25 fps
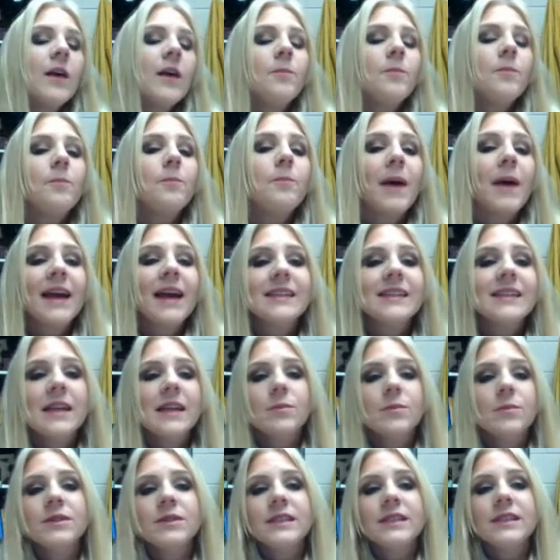My
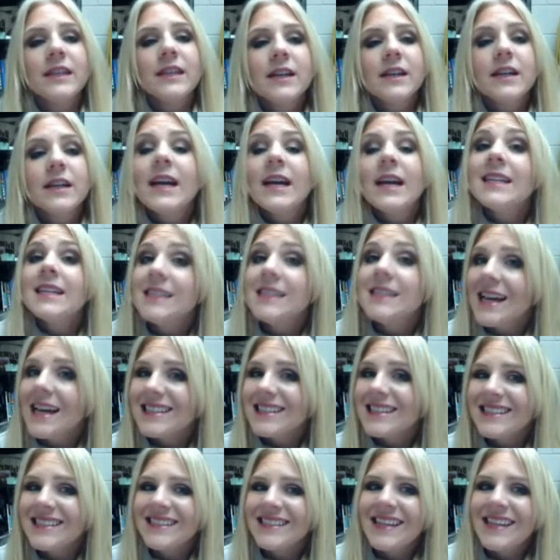examples here,
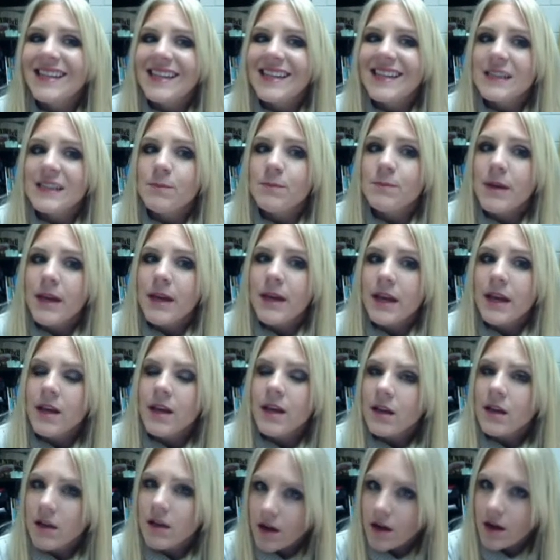Texas is big,
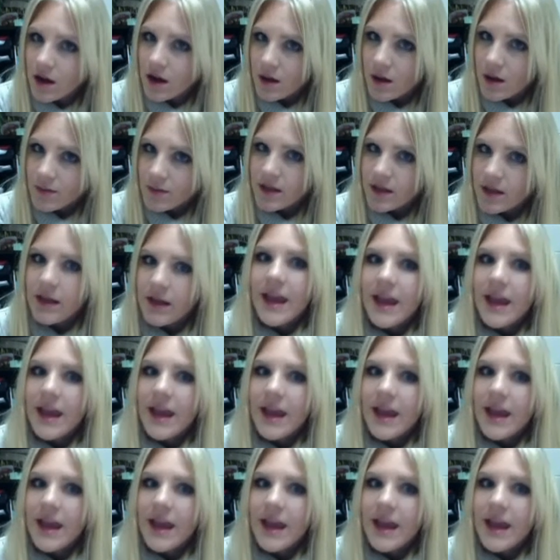comma,